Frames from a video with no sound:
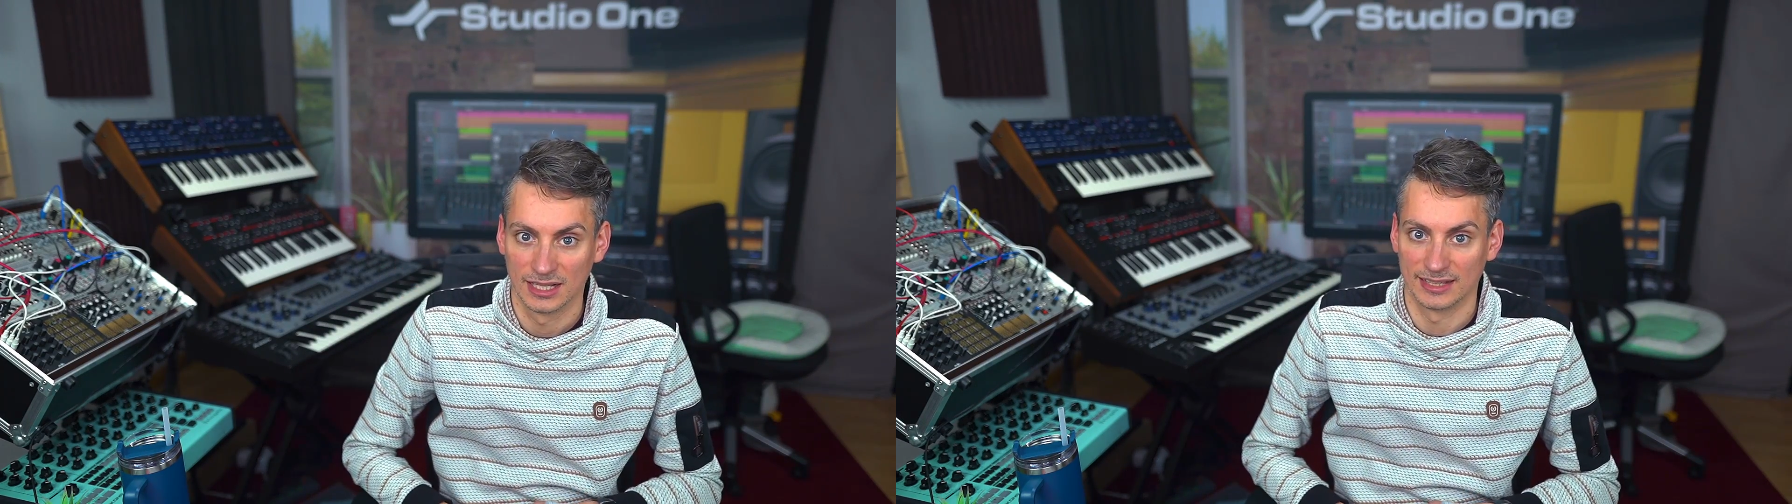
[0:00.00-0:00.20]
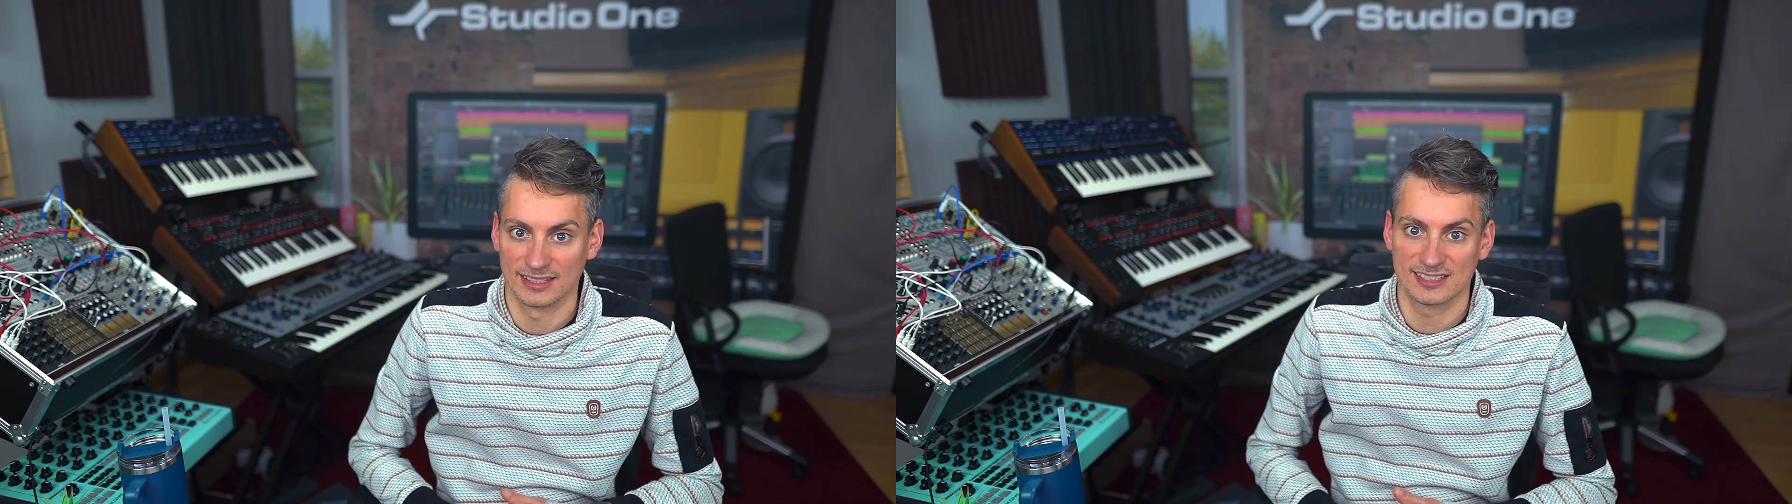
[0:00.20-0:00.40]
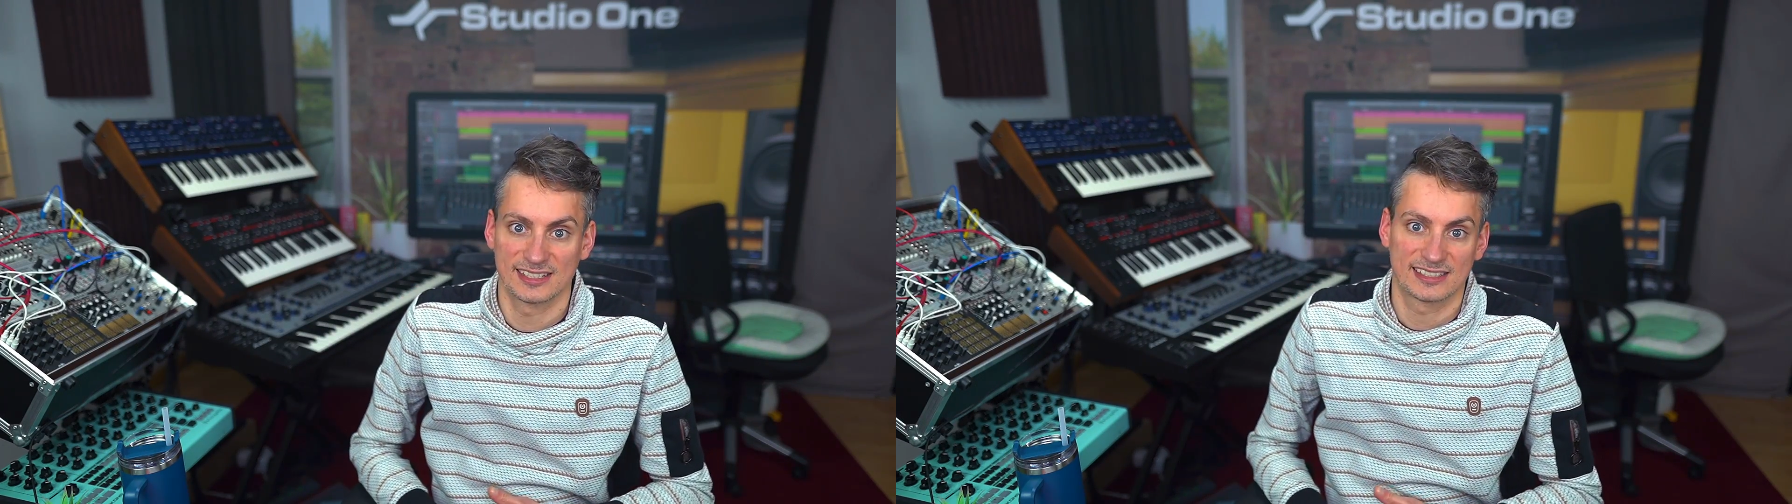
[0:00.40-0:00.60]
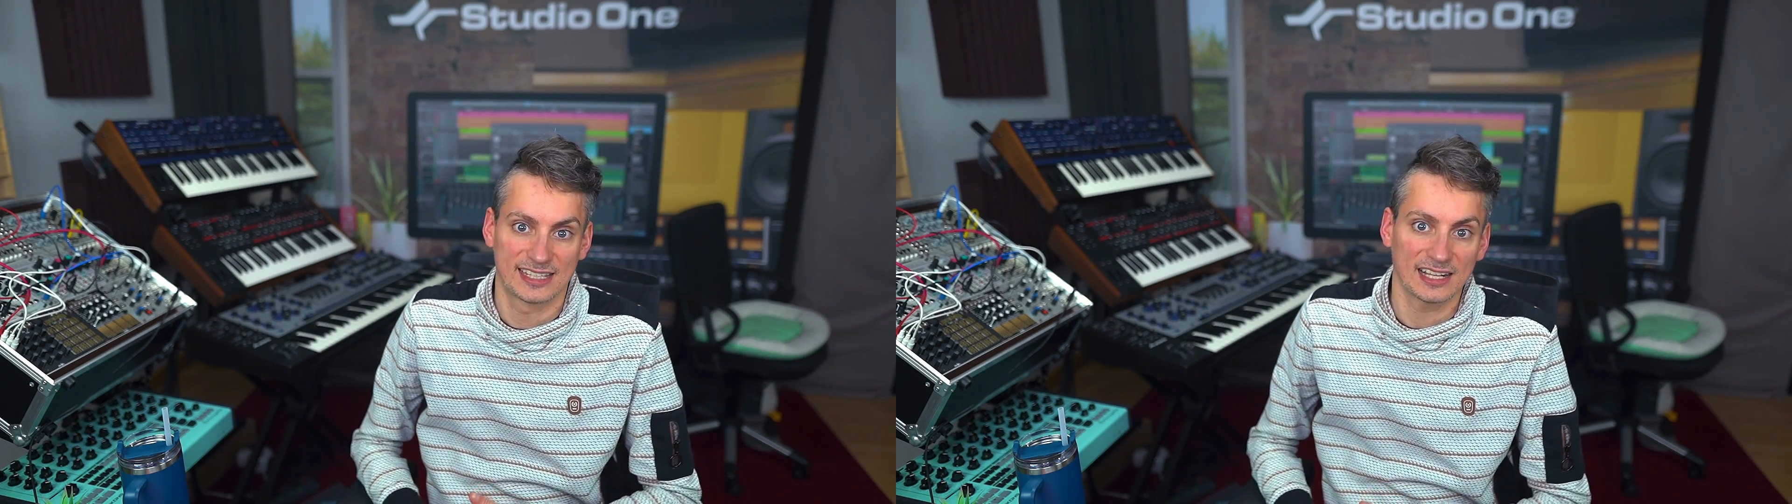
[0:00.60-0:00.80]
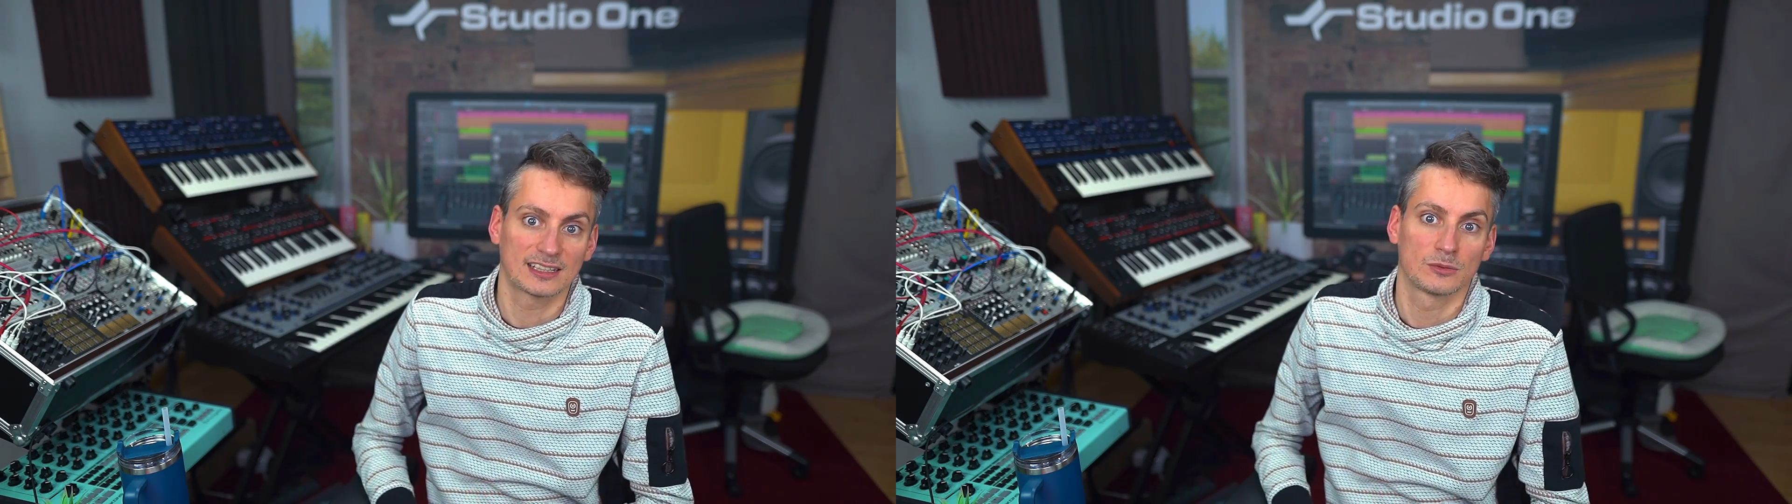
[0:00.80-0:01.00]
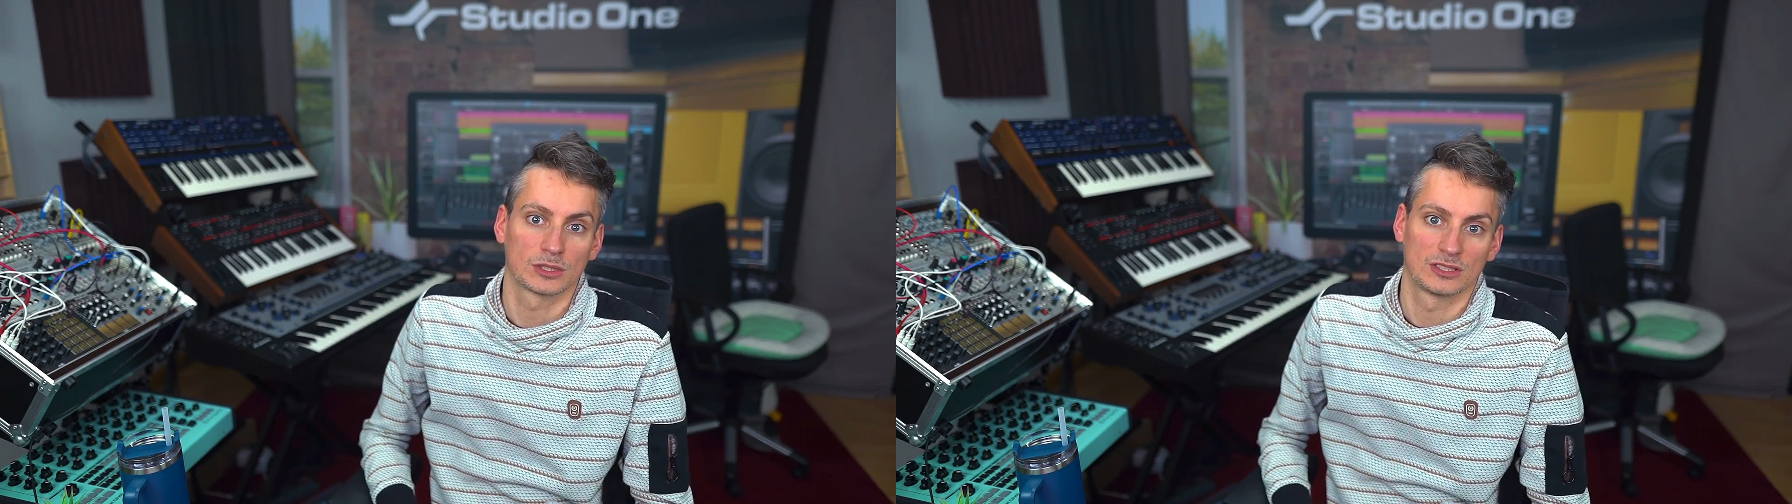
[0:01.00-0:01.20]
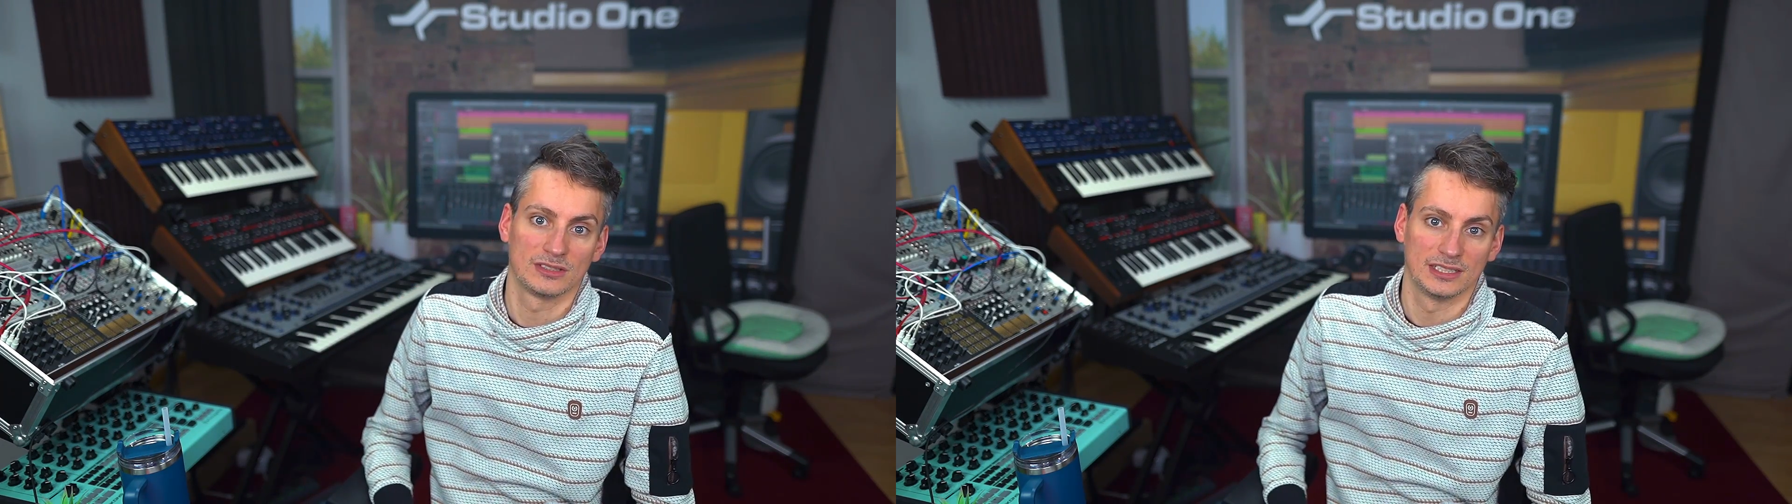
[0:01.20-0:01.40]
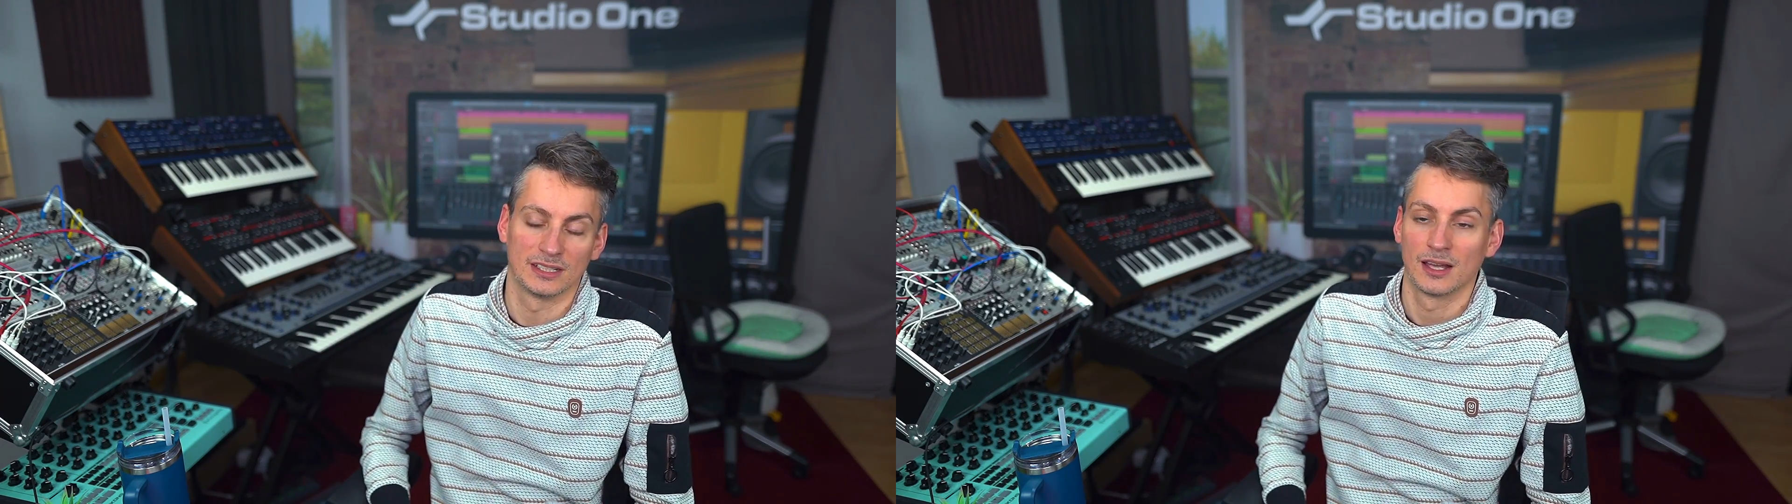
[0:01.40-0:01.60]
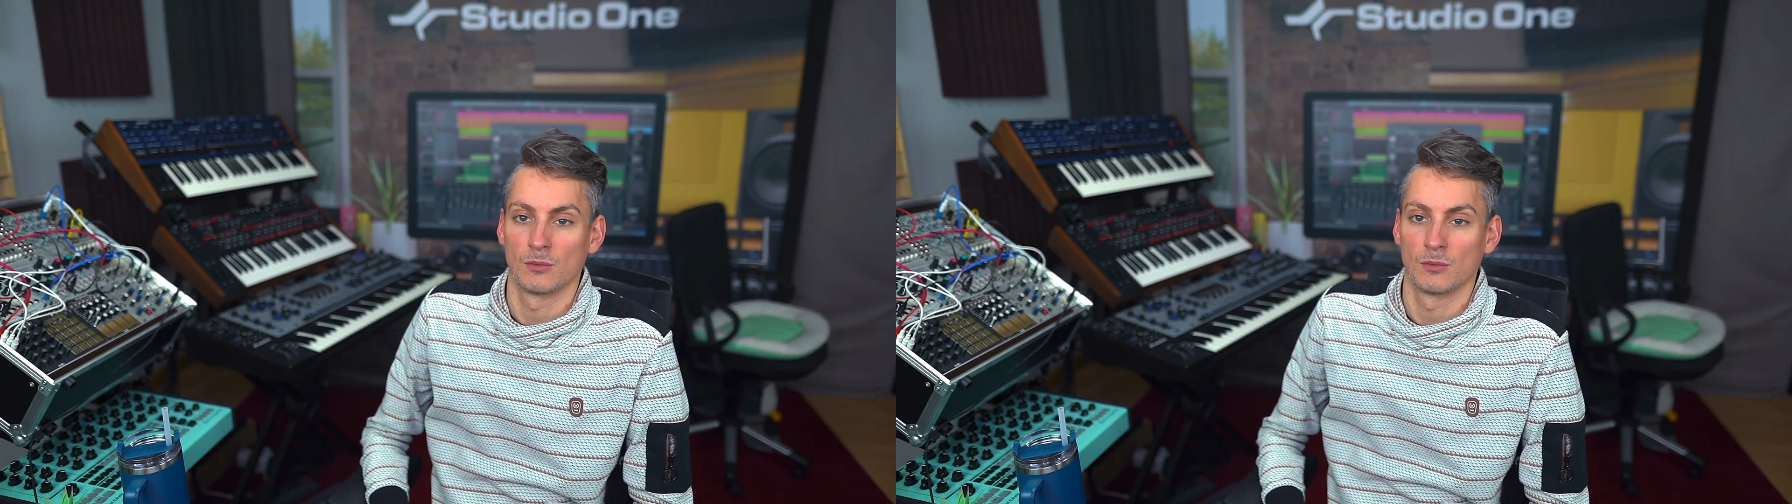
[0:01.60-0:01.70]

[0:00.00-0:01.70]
And this is exactly what you need